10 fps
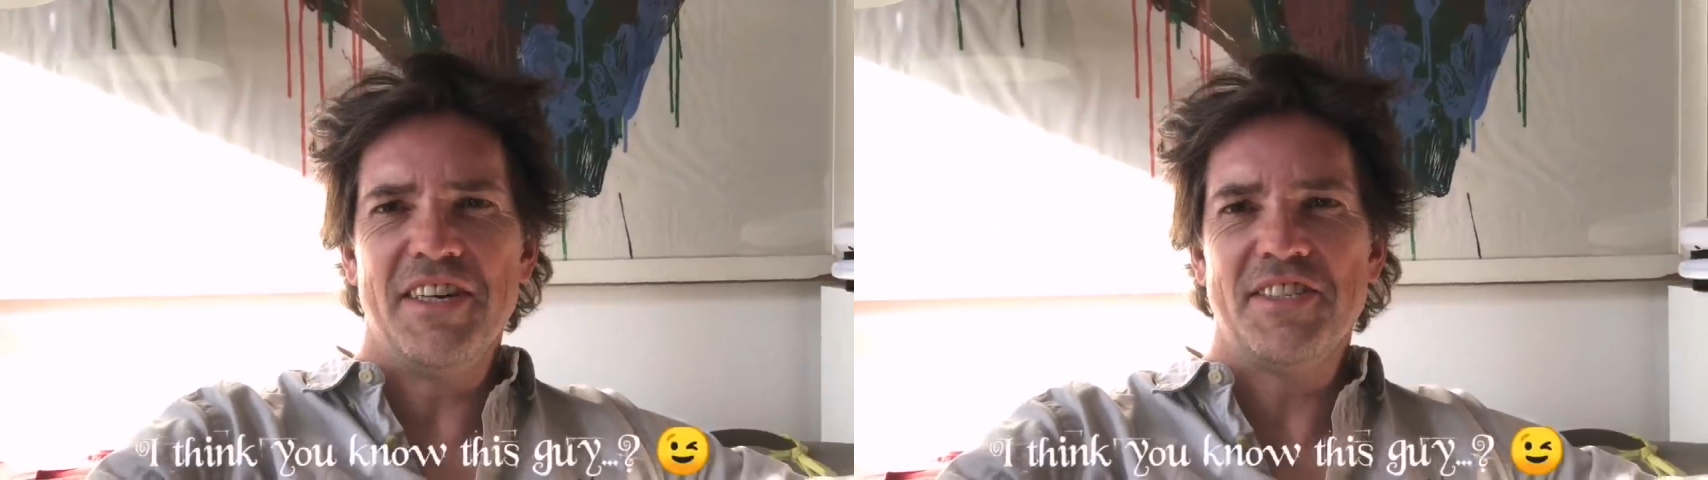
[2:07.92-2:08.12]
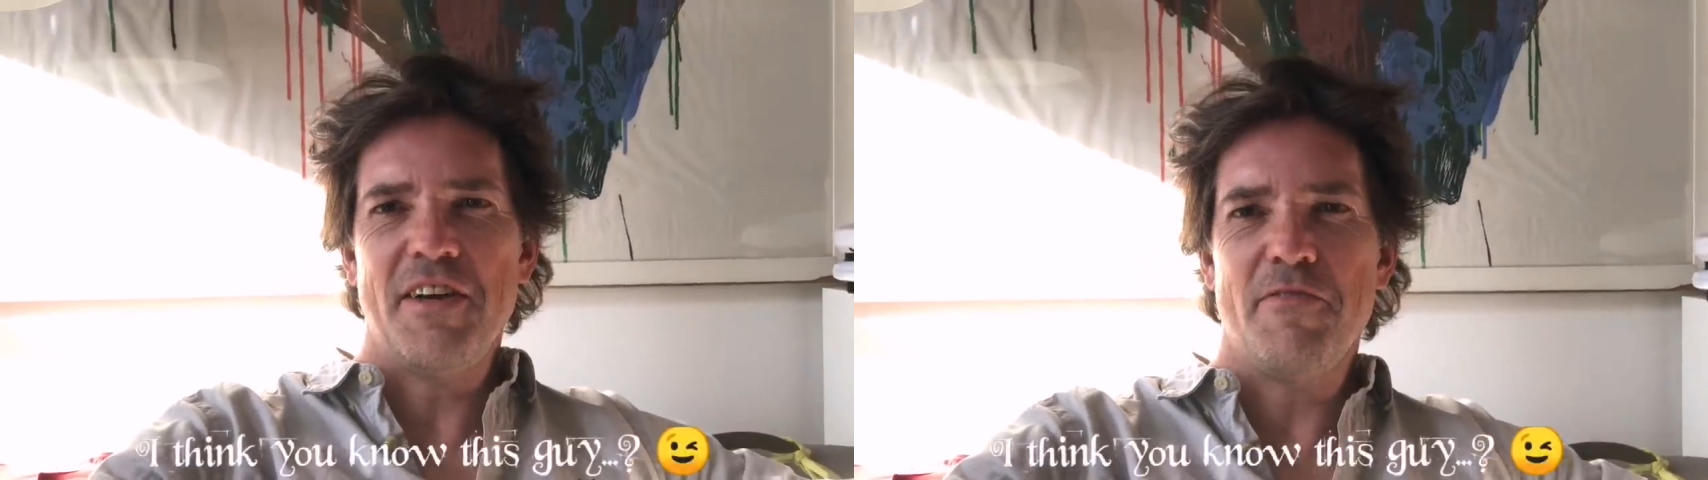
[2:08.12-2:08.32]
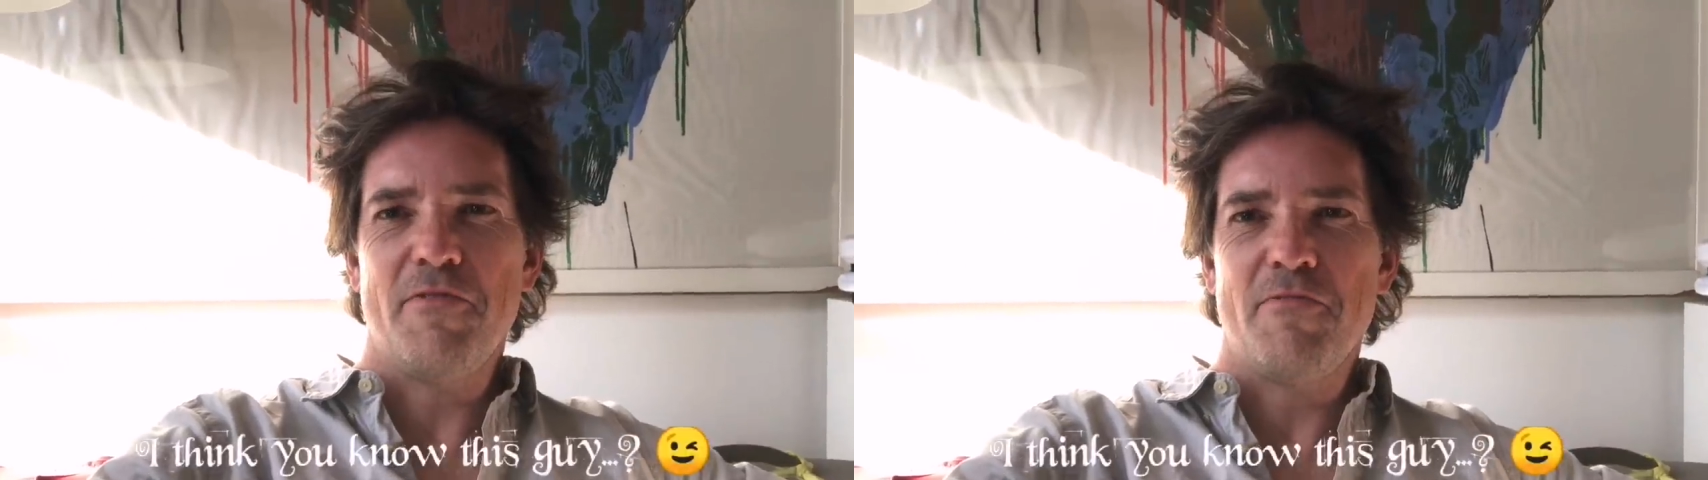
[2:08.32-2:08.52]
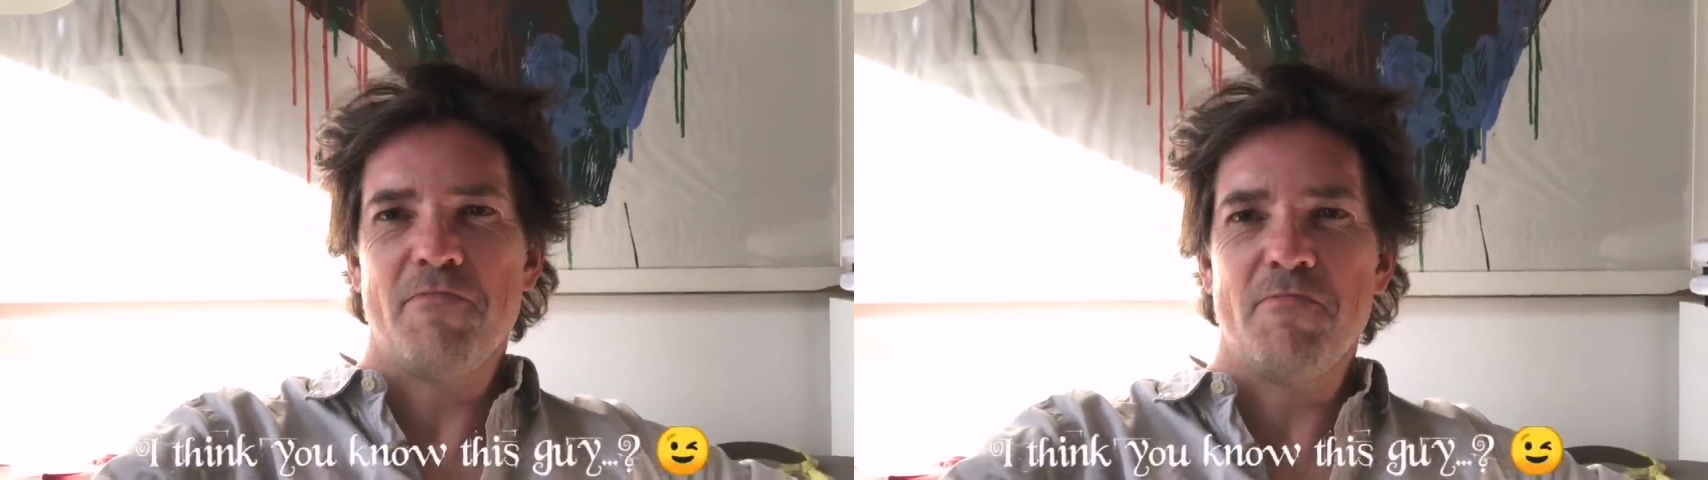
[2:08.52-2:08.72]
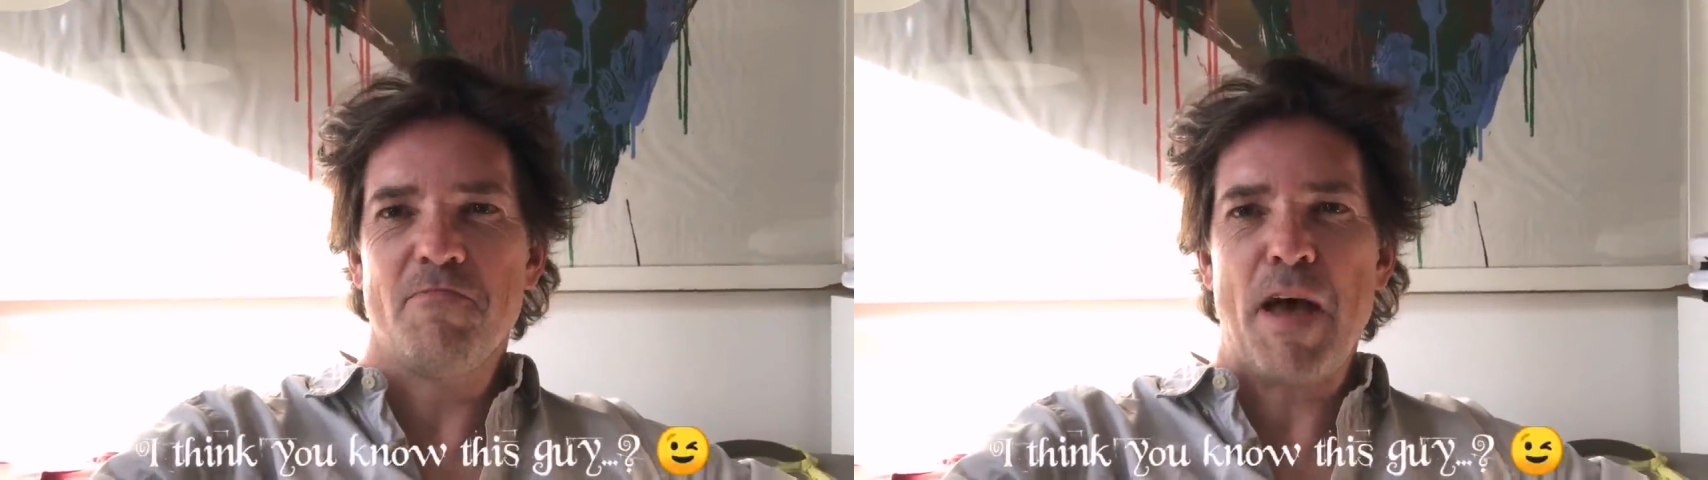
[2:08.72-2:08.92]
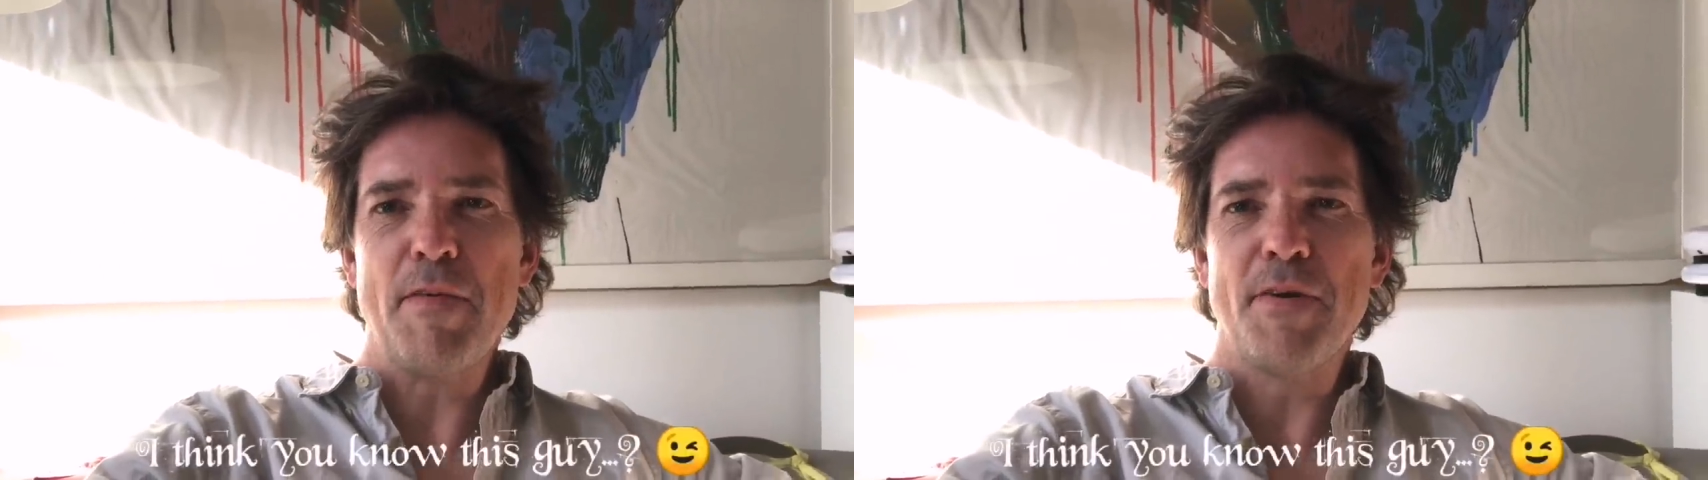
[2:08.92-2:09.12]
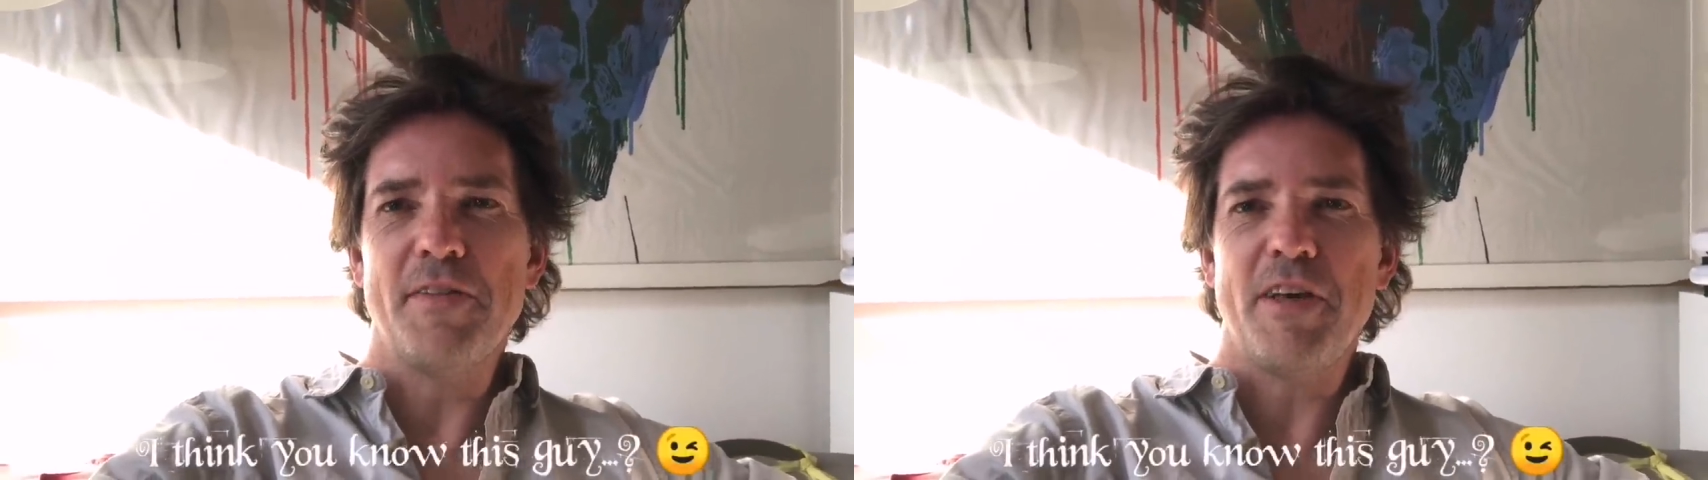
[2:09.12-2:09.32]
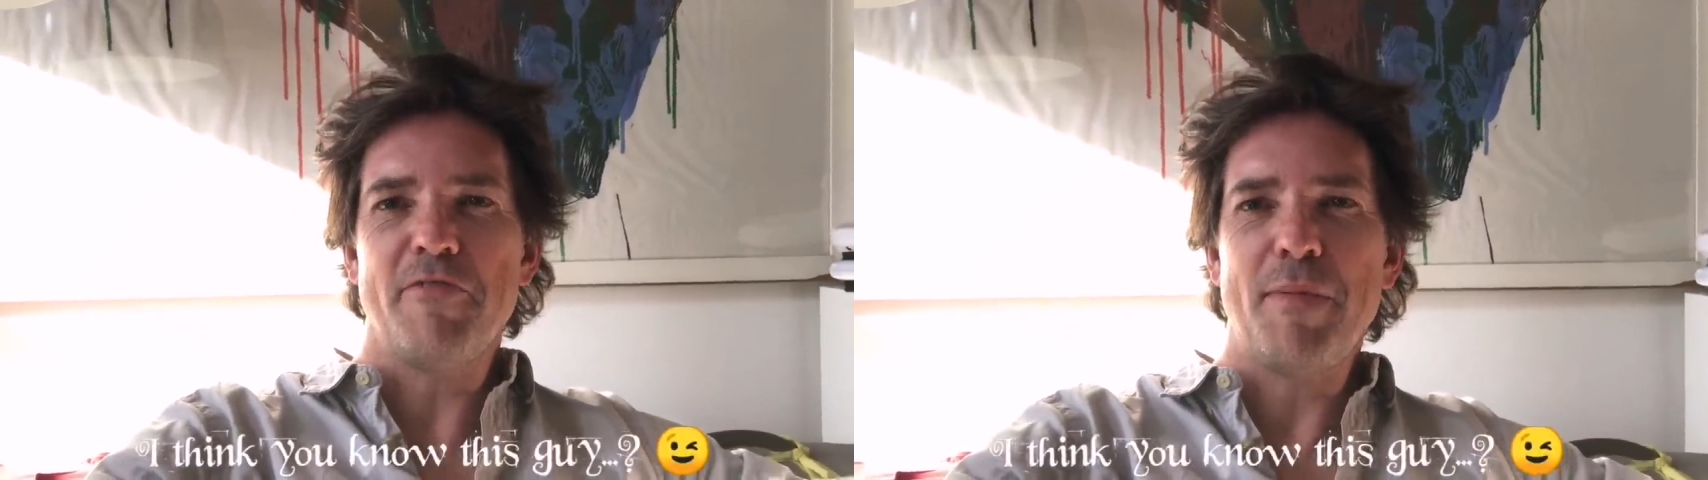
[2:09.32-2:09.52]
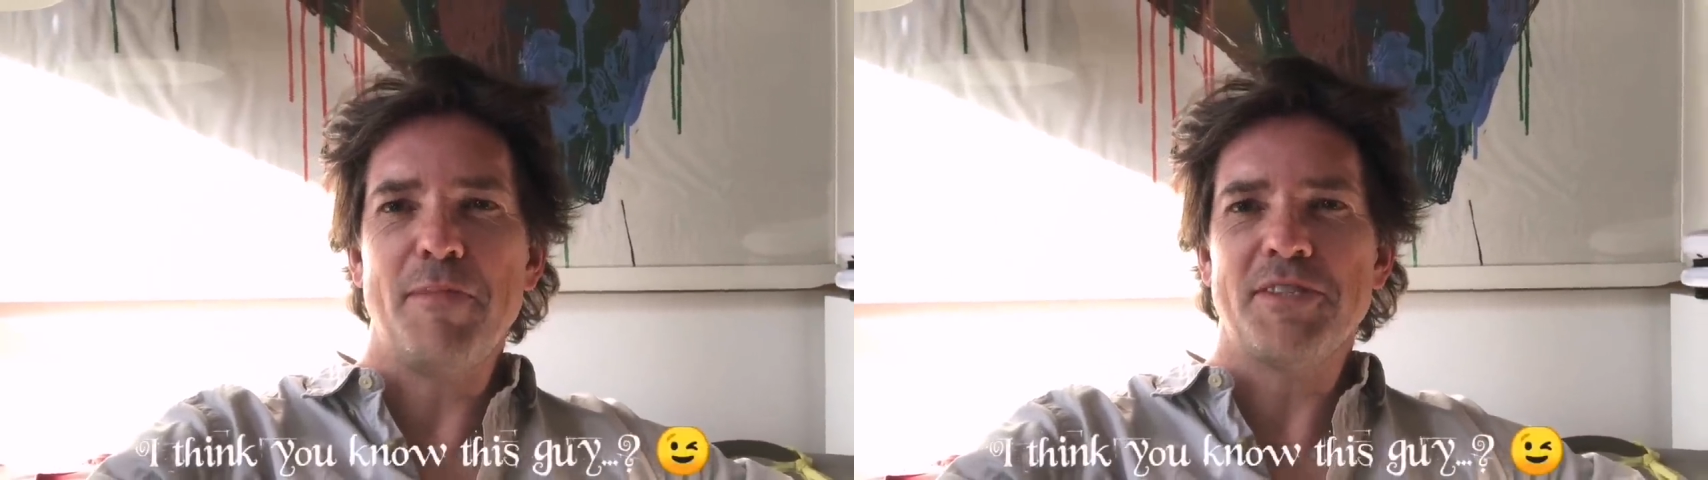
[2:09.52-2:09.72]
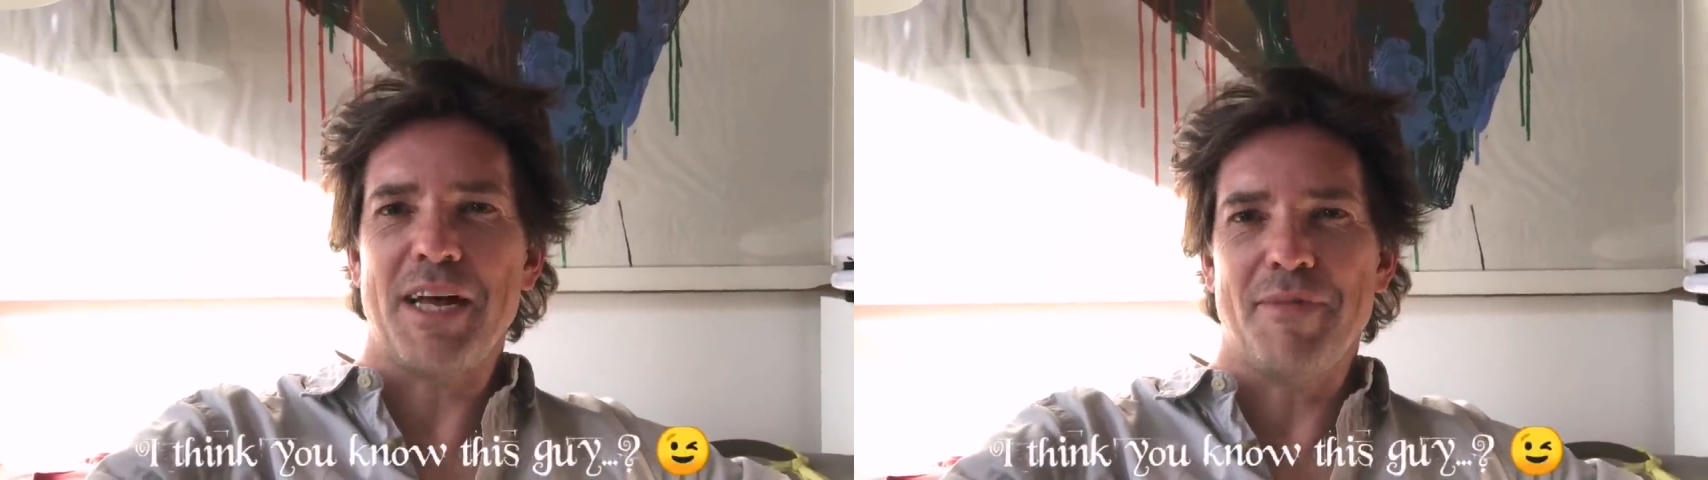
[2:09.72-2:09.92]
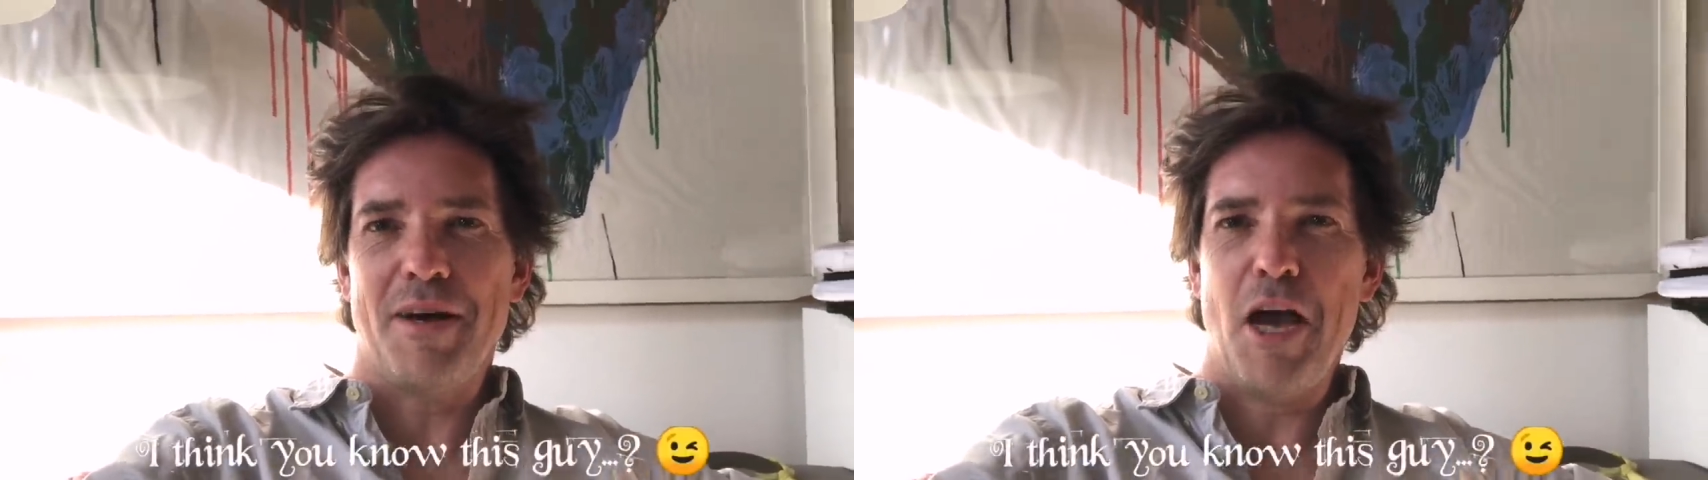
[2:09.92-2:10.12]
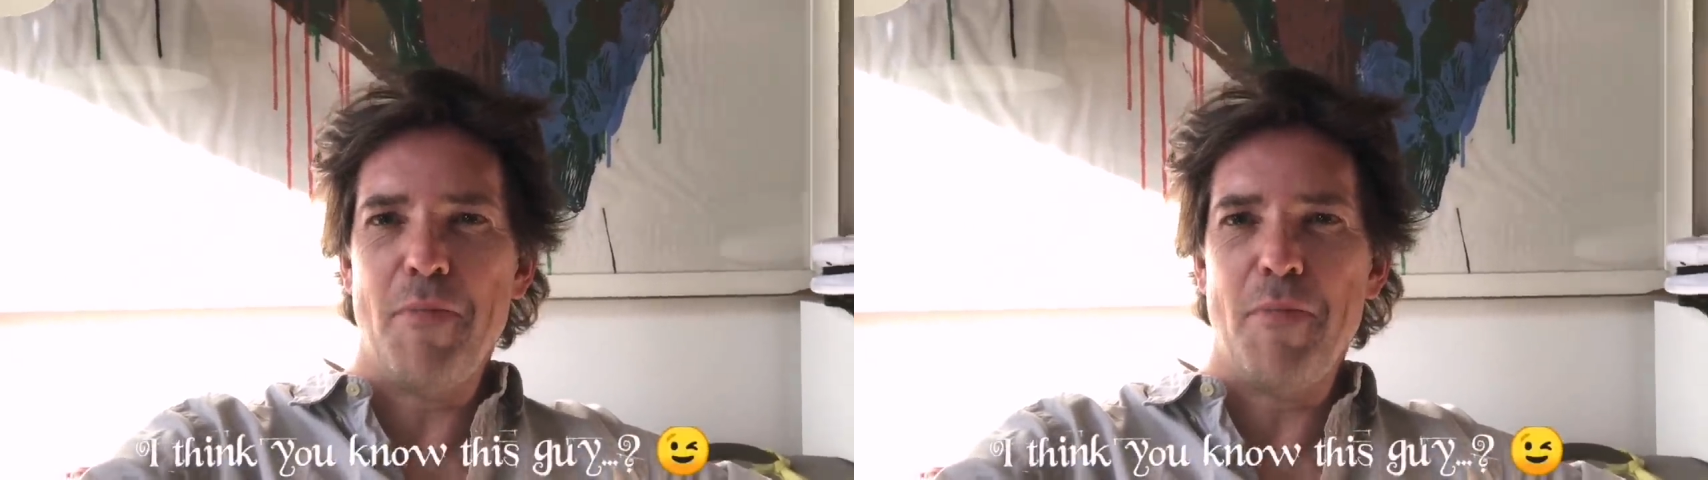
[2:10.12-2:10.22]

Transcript: Hey, Steph. Happy birthday from Amsterdam.